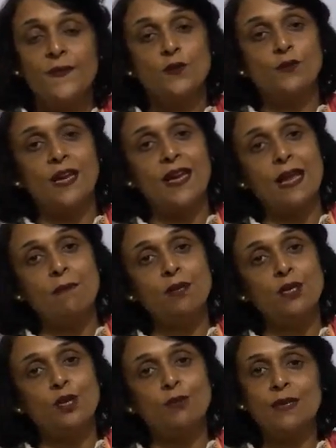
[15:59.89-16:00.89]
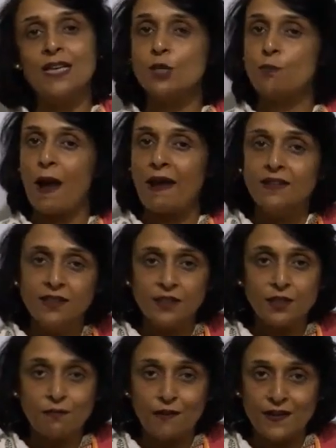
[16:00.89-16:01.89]
So they can be termed as spinal
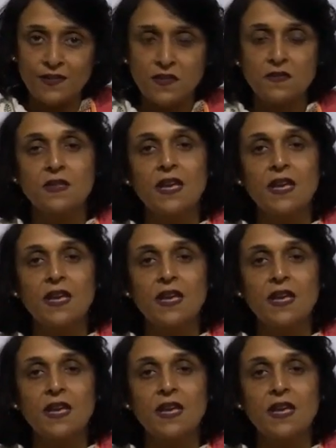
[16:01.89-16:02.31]
reflexes.